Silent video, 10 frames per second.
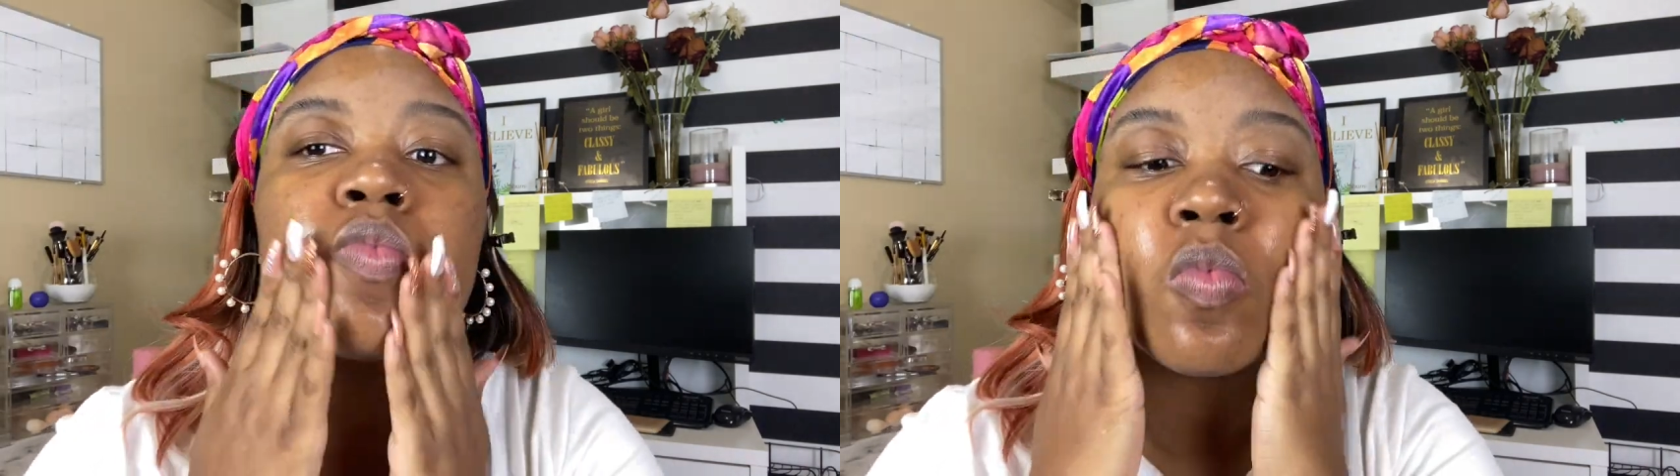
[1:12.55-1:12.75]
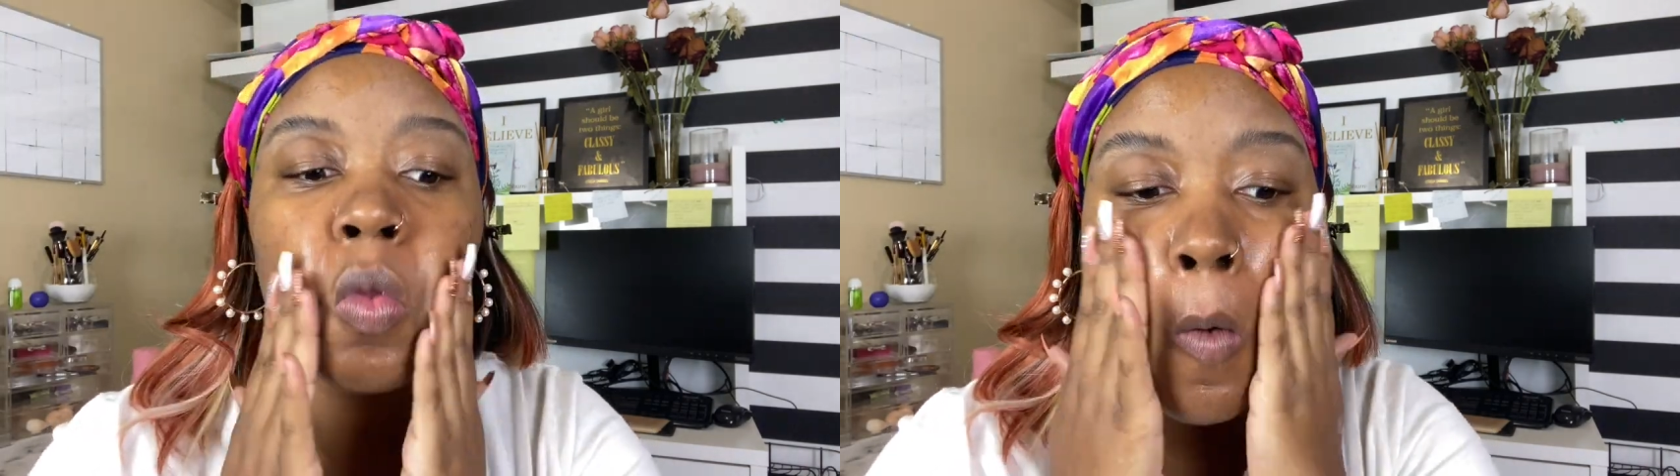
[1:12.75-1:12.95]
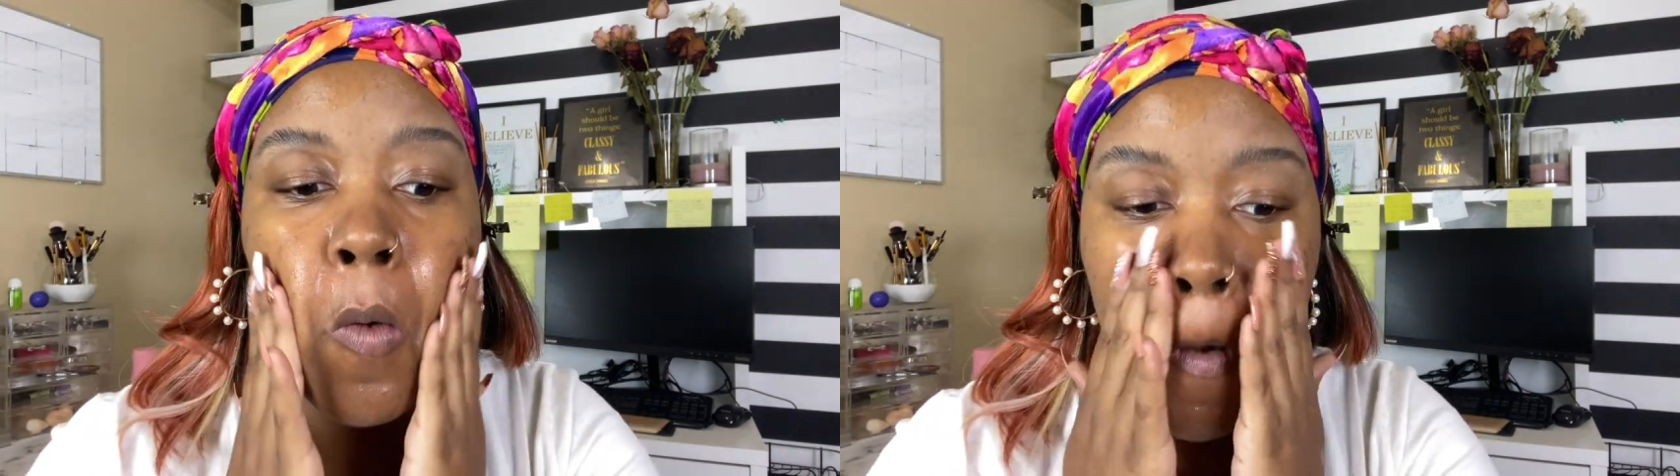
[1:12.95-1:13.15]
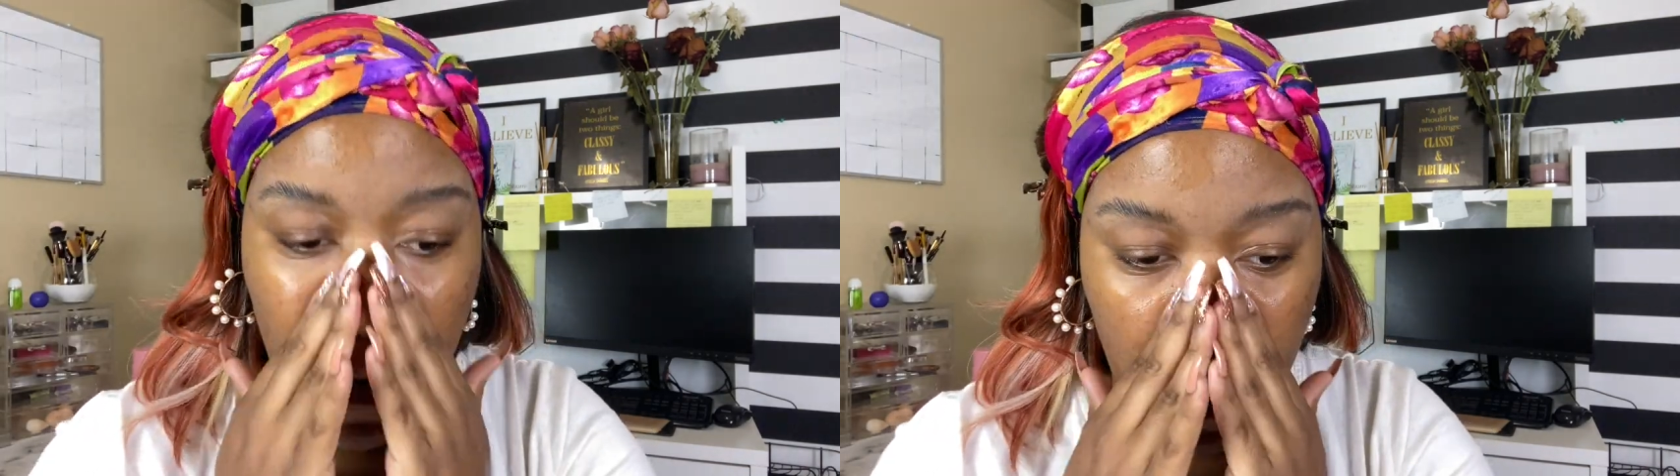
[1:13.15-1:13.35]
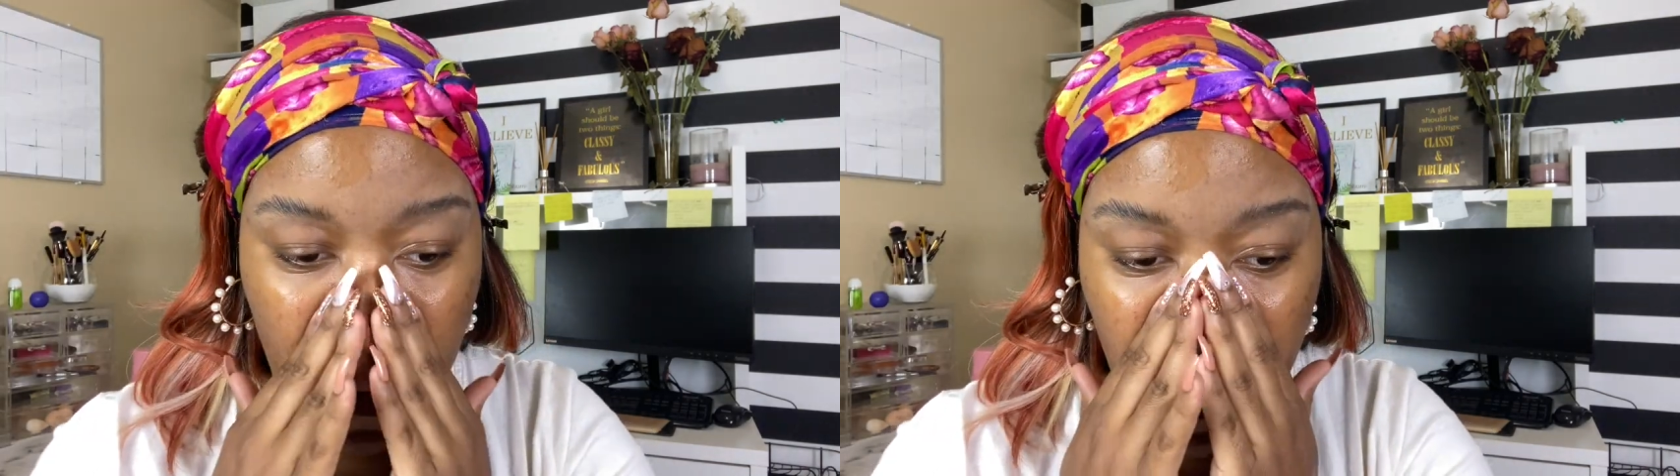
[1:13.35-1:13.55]
to just
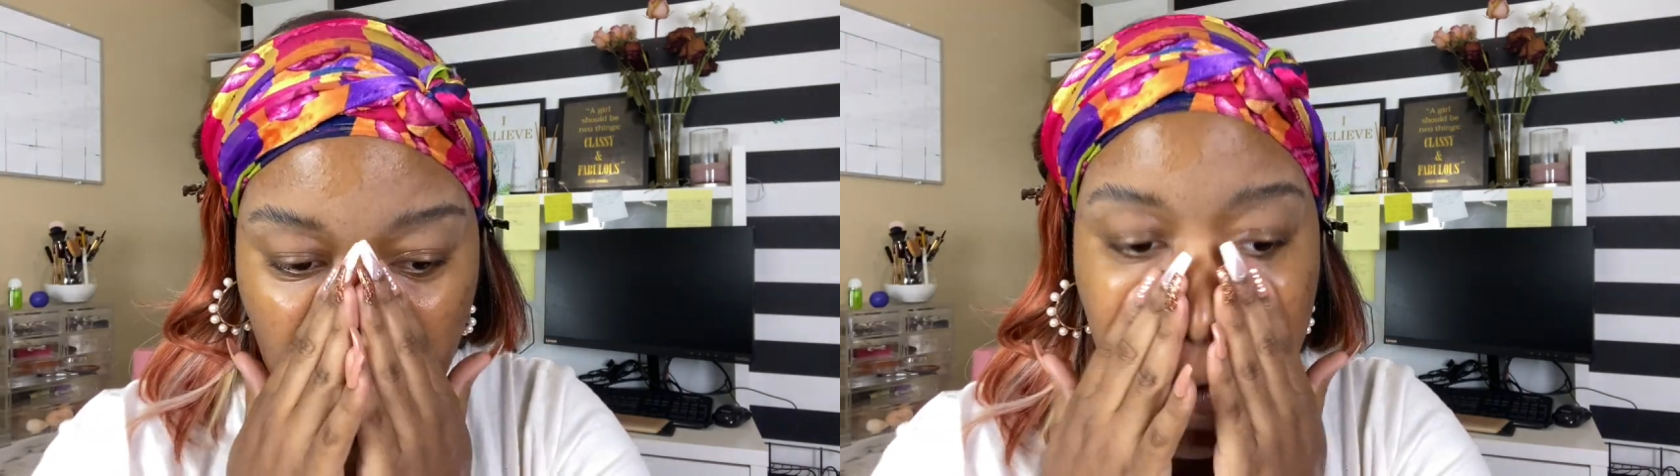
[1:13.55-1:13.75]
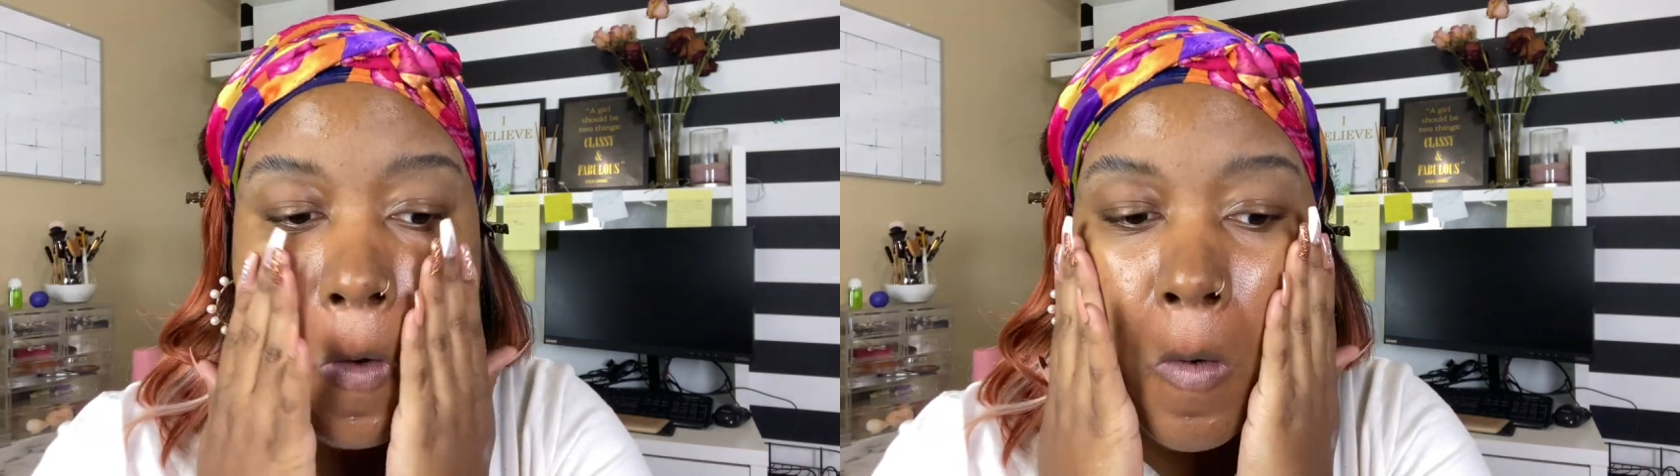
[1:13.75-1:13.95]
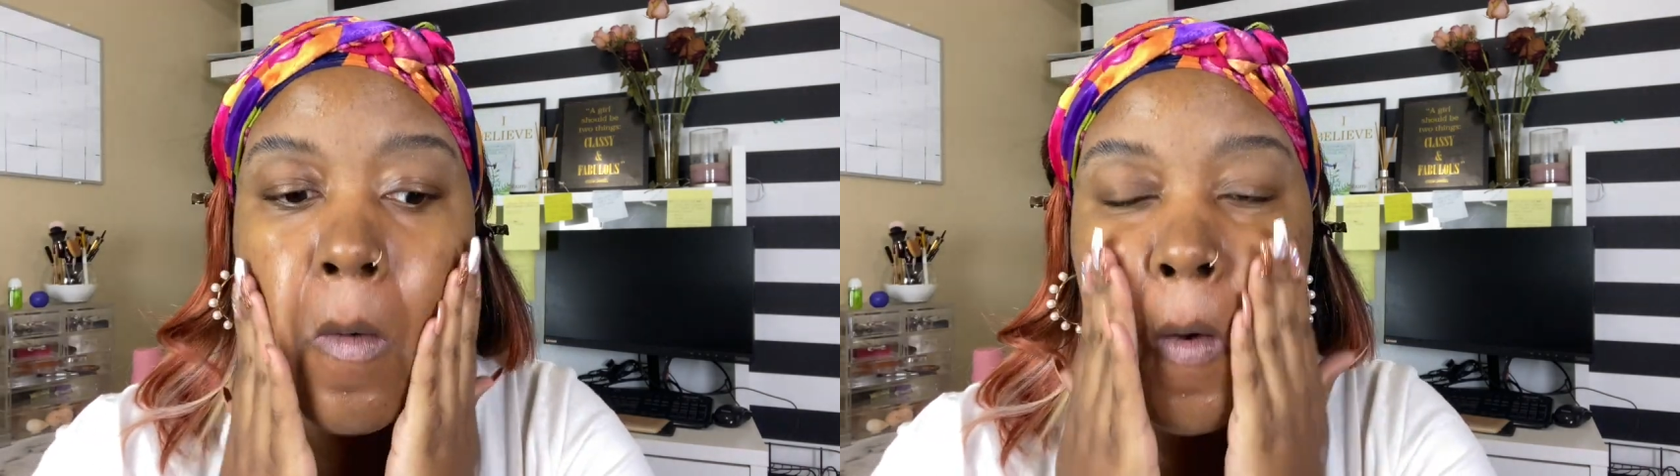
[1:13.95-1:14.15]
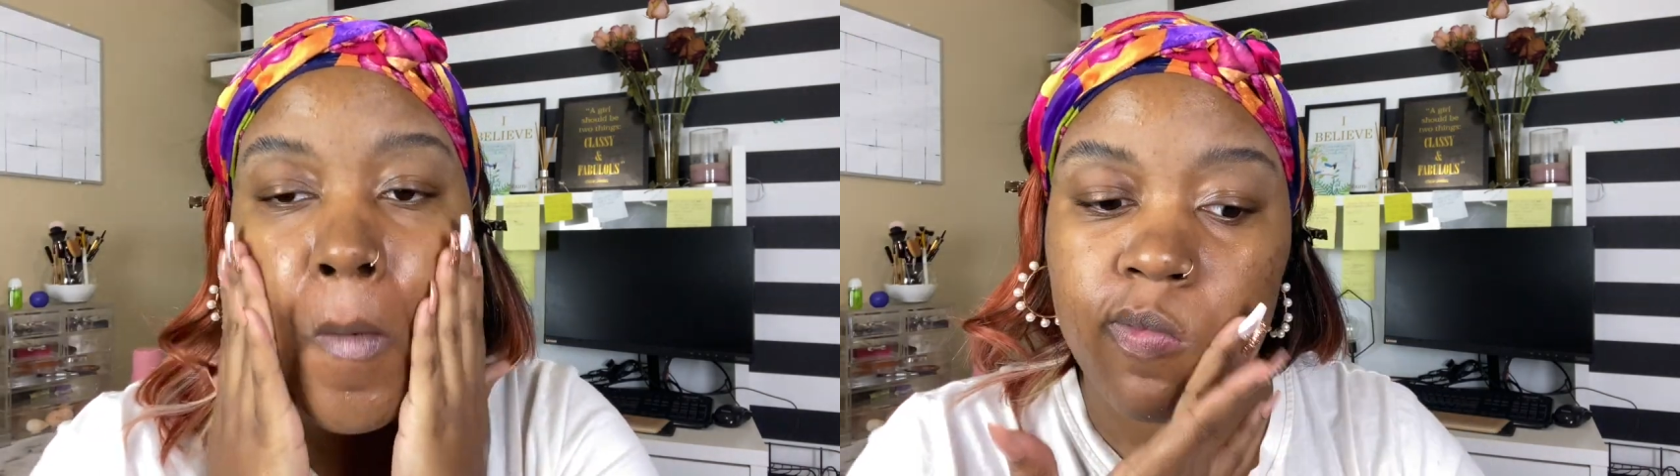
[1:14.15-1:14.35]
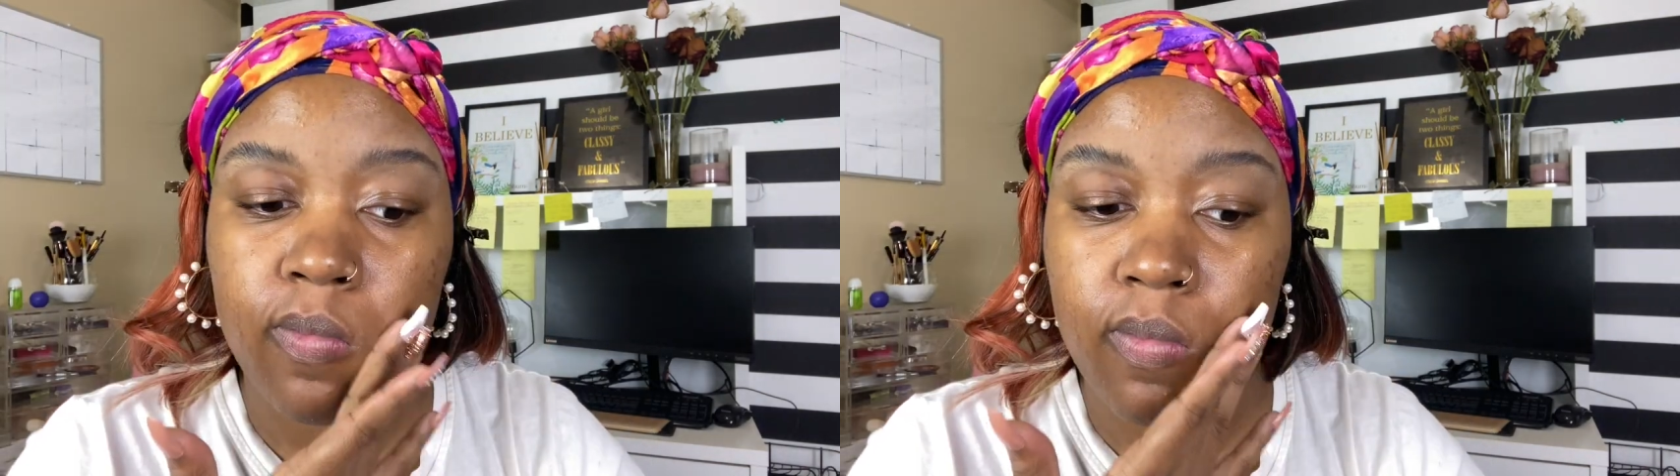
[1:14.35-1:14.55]
settle in and mix
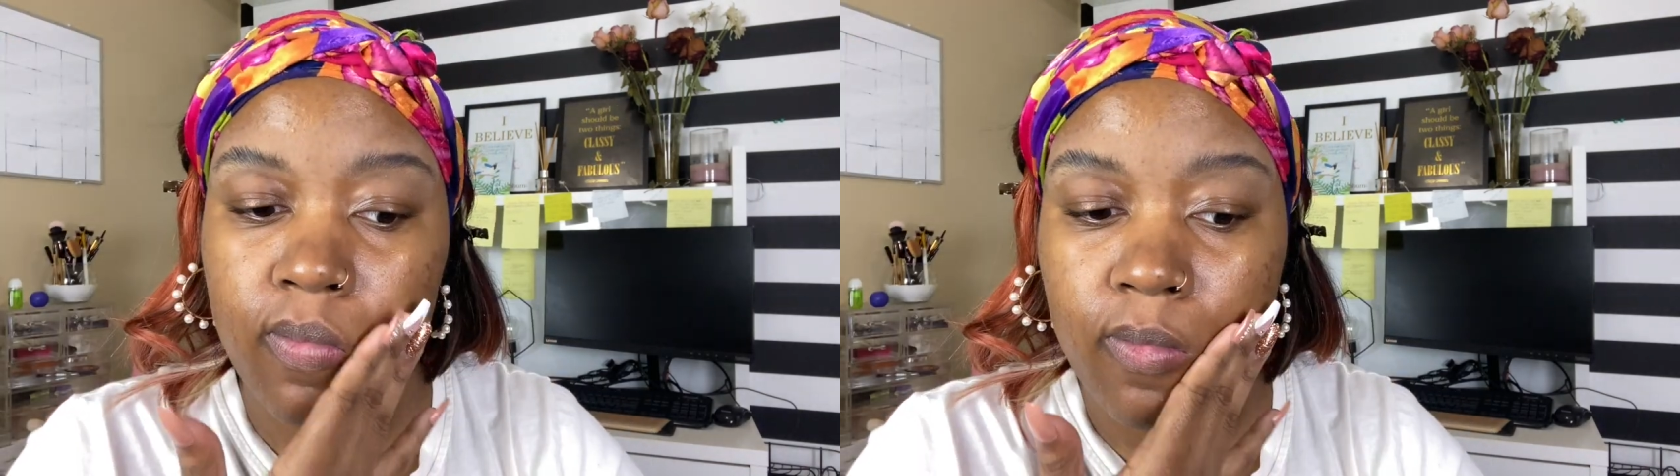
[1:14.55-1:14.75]
with my